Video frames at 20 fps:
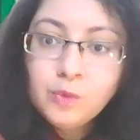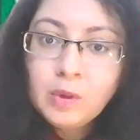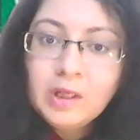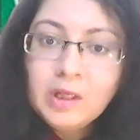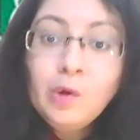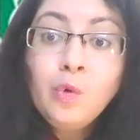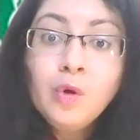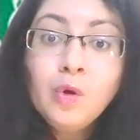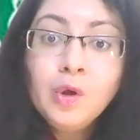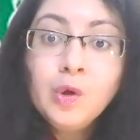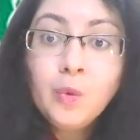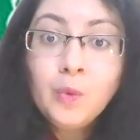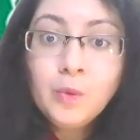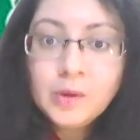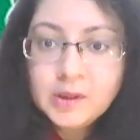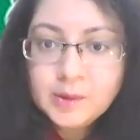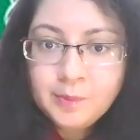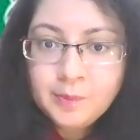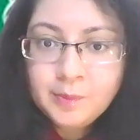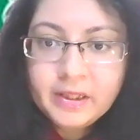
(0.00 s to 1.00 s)
one who
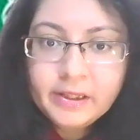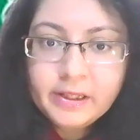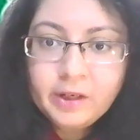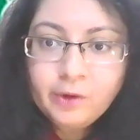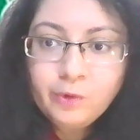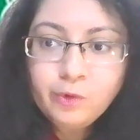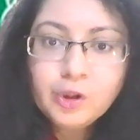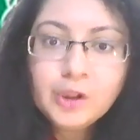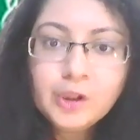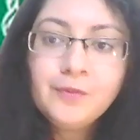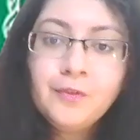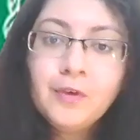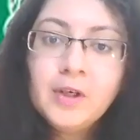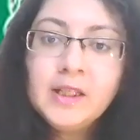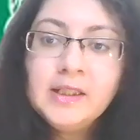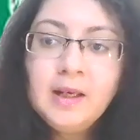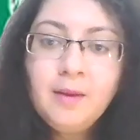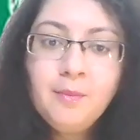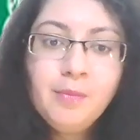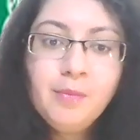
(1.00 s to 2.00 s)
knows many languages, for
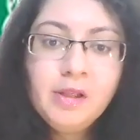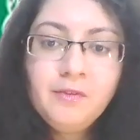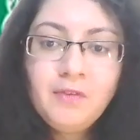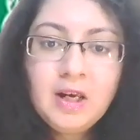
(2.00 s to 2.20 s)
example,